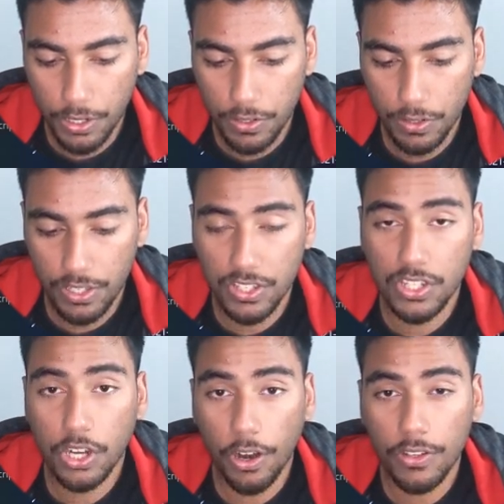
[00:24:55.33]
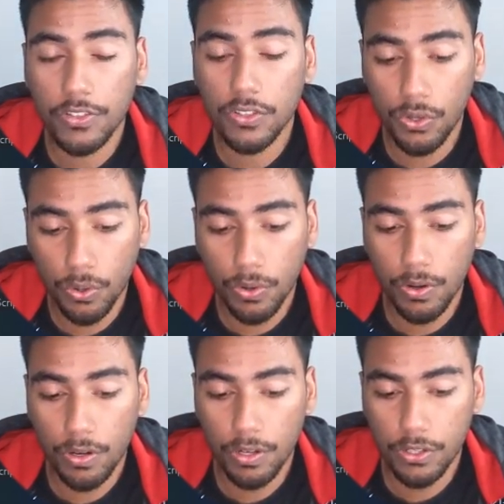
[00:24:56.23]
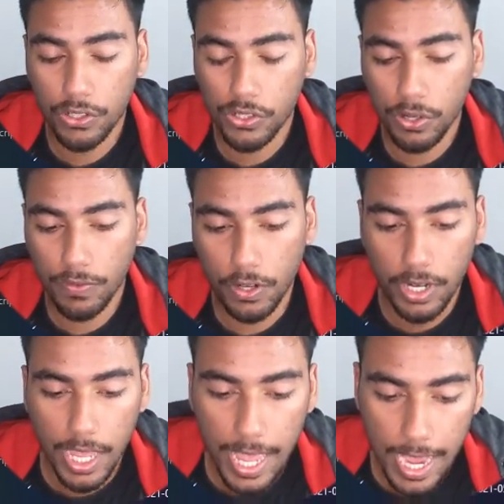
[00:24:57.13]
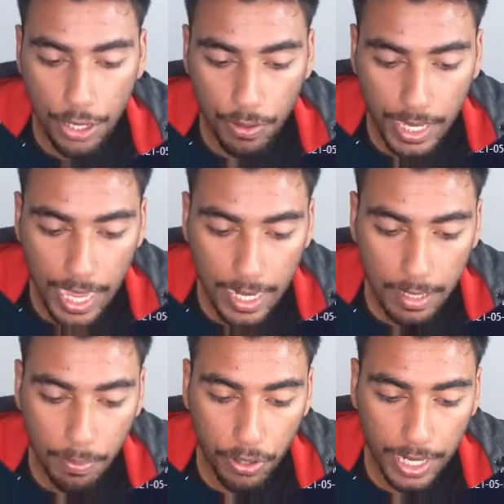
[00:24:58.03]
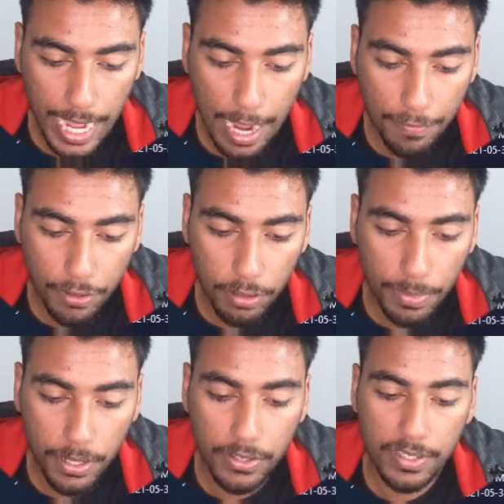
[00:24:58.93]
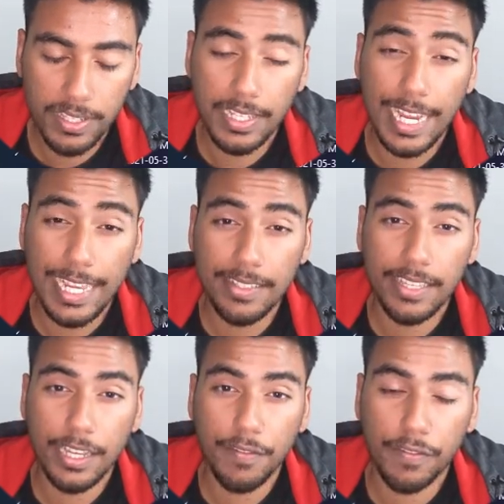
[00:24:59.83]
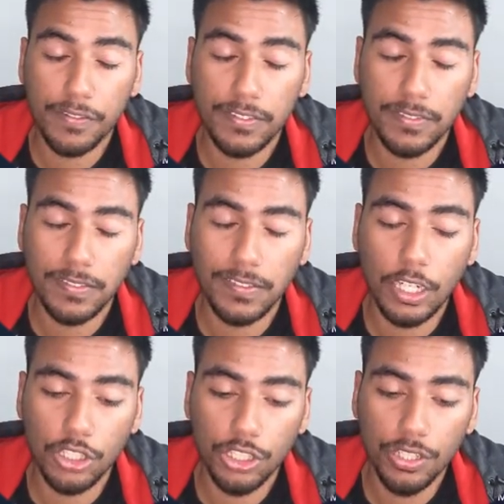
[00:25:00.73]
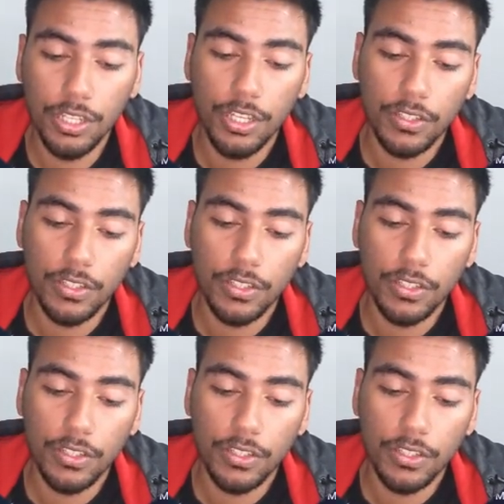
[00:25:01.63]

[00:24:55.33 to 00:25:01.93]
So this starts your server and you can't put it after because this is an async function.